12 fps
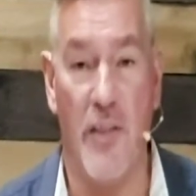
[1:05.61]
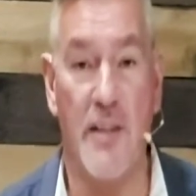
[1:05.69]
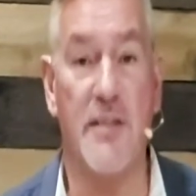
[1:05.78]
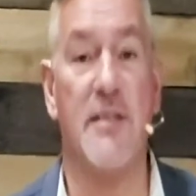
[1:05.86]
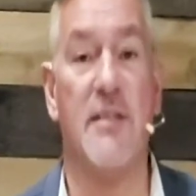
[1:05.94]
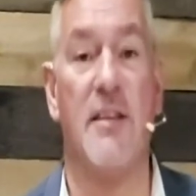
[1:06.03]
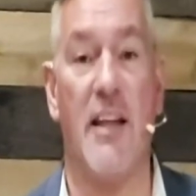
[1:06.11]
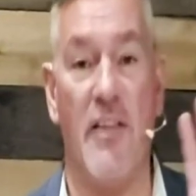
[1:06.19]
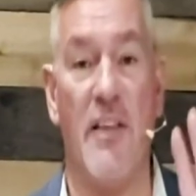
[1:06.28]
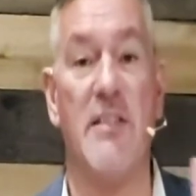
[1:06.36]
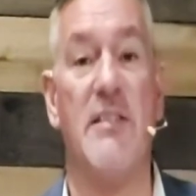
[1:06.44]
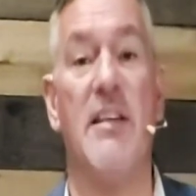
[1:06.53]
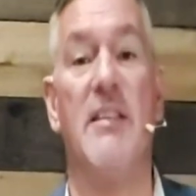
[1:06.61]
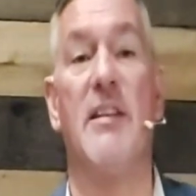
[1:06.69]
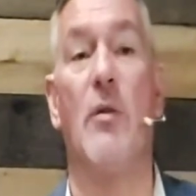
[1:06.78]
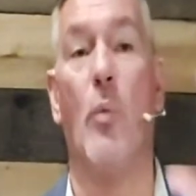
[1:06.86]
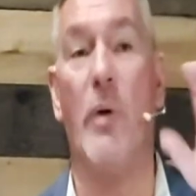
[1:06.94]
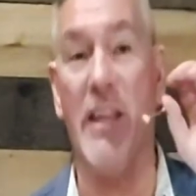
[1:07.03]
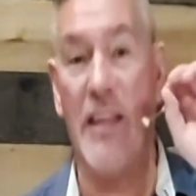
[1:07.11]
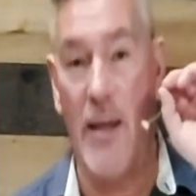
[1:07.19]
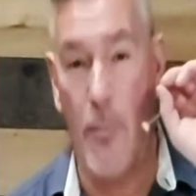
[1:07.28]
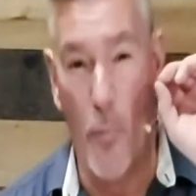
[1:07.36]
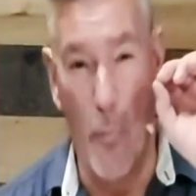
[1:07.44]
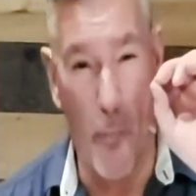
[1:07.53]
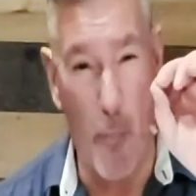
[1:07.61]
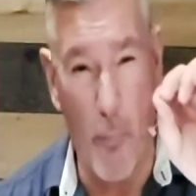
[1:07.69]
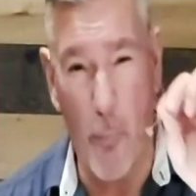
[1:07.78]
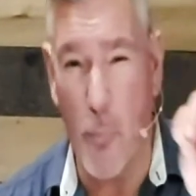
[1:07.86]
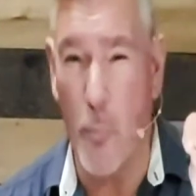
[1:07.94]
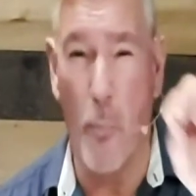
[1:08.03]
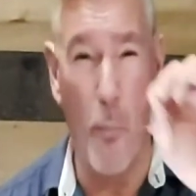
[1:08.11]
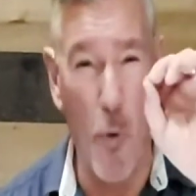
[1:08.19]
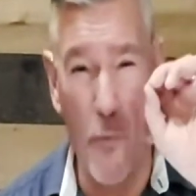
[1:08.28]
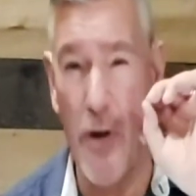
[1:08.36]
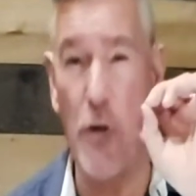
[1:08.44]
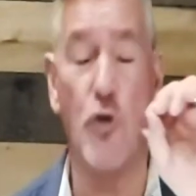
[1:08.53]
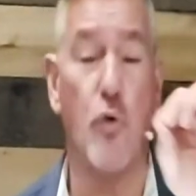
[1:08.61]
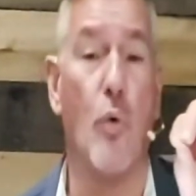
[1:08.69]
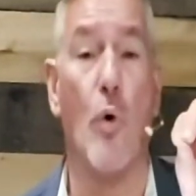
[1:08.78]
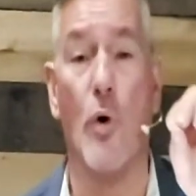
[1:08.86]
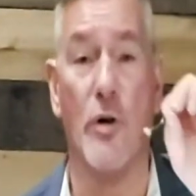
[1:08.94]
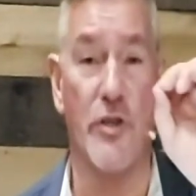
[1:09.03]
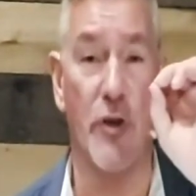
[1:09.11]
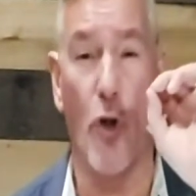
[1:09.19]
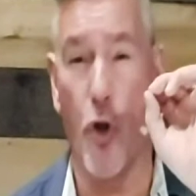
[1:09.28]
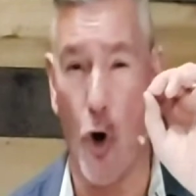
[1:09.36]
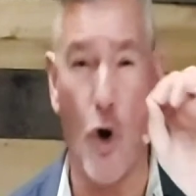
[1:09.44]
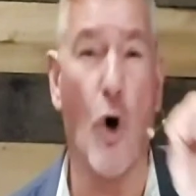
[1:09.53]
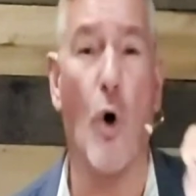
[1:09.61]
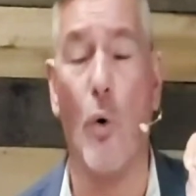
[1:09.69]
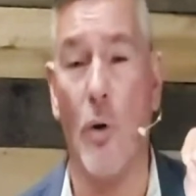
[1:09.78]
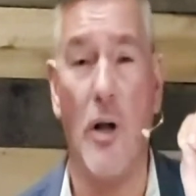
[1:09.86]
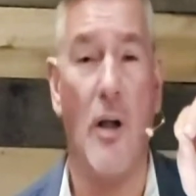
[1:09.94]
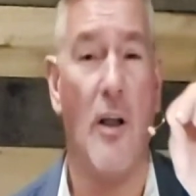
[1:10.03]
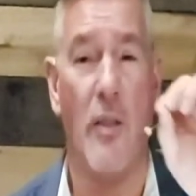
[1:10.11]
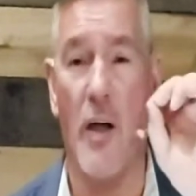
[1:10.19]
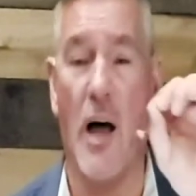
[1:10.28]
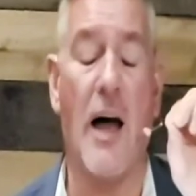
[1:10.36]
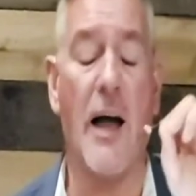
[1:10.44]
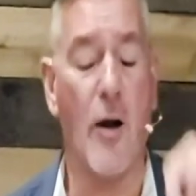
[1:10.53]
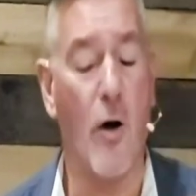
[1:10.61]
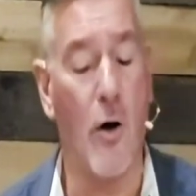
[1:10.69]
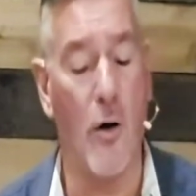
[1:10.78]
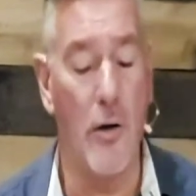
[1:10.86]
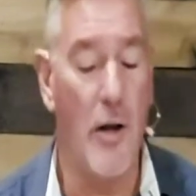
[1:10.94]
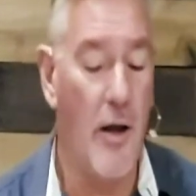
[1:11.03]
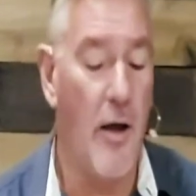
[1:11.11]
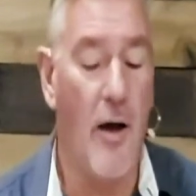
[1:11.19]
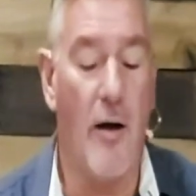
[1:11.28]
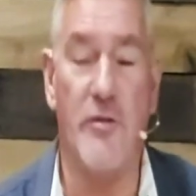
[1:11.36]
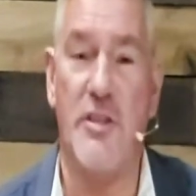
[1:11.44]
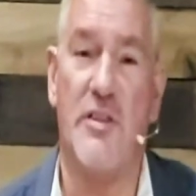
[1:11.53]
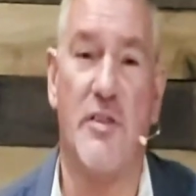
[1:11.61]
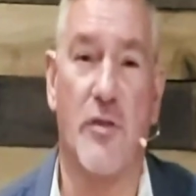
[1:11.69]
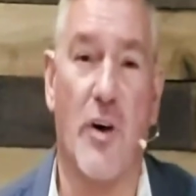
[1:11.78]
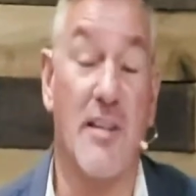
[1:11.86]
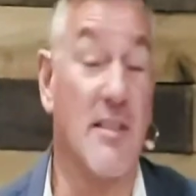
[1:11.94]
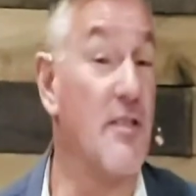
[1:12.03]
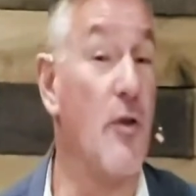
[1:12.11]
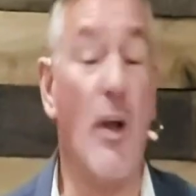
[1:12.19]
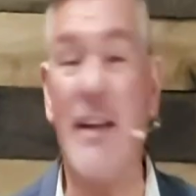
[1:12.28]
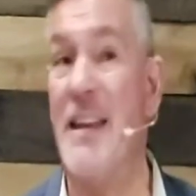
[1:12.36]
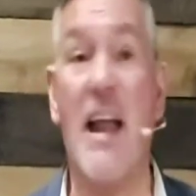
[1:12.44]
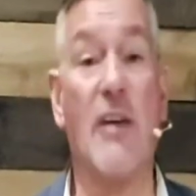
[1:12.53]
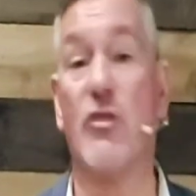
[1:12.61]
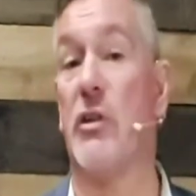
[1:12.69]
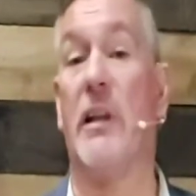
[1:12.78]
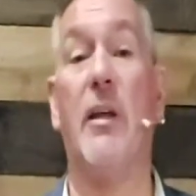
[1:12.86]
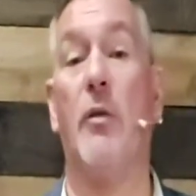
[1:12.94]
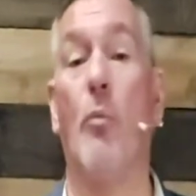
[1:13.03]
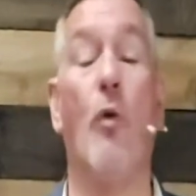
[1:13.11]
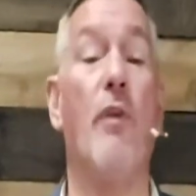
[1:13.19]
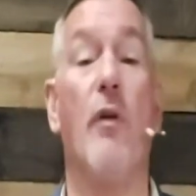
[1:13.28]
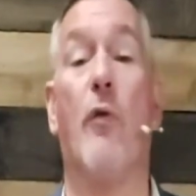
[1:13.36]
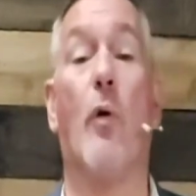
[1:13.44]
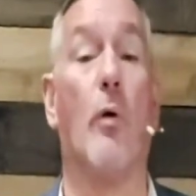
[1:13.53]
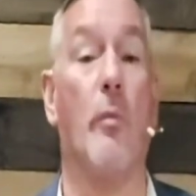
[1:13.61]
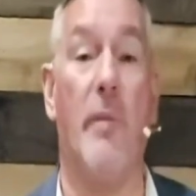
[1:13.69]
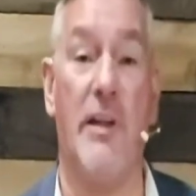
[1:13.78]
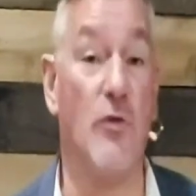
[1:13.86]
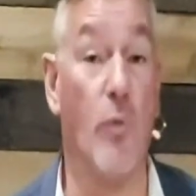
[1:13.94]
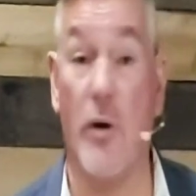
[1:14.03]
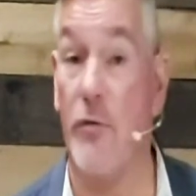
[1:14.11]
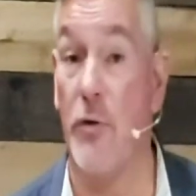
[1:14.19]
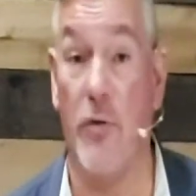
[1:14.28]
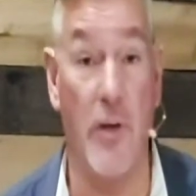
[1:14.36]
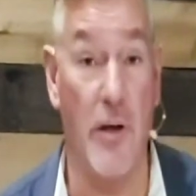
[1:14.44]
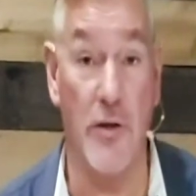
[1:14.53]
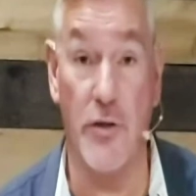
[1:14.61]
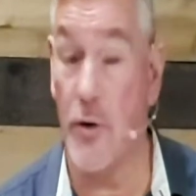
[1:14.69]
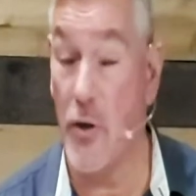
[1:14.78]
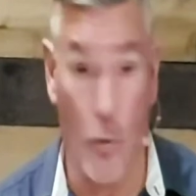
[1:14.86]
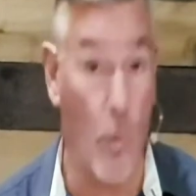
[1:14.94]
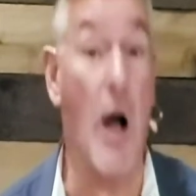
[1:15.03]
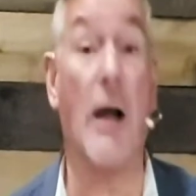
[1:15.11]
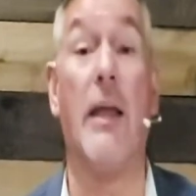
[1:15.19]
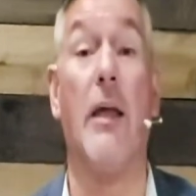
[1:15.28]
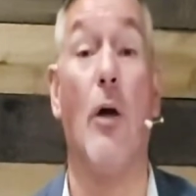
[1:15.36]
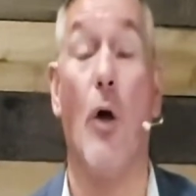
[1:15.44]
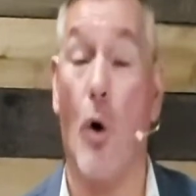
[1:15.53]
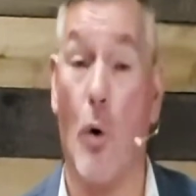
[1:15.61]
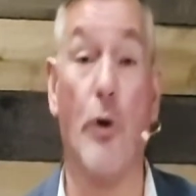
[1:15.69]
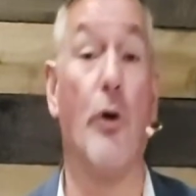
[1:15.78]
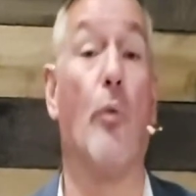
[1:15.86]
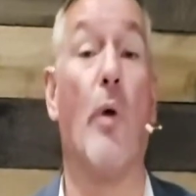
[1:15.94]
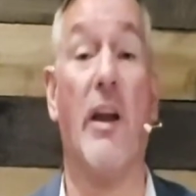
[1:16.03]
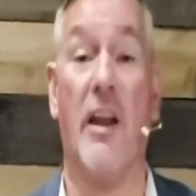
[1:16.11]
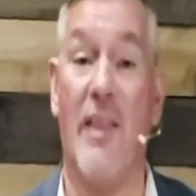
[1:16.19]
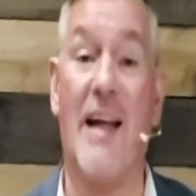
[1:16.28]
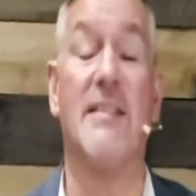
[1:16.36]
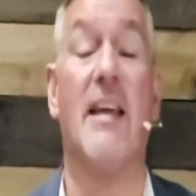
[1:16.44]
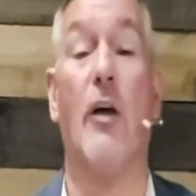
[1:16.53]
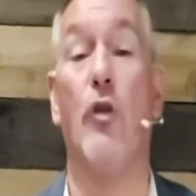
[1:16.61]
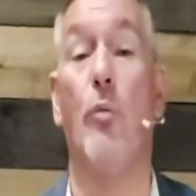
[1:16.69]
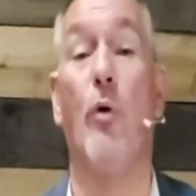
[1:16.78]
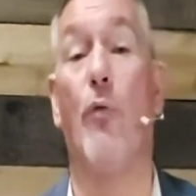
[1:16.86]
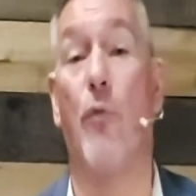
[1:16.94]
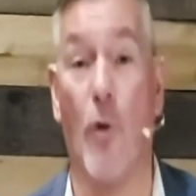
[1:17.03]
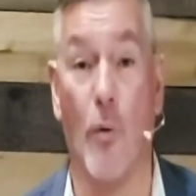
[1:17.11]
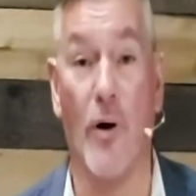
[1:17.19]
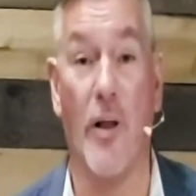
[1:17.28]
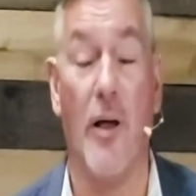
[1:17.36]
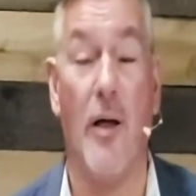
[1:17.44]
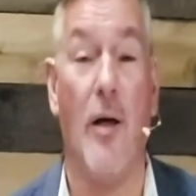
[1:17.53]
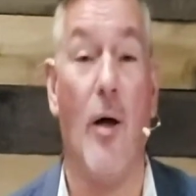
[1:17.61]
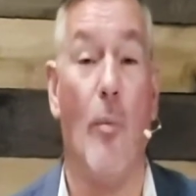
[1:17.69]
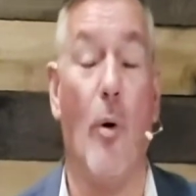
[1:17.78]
In this season, we keep moving towards the goal, the high call of Jesus Christ. Listen, naturally, moving forward means one of two things. You're either walking or you're running. That's how you move forward.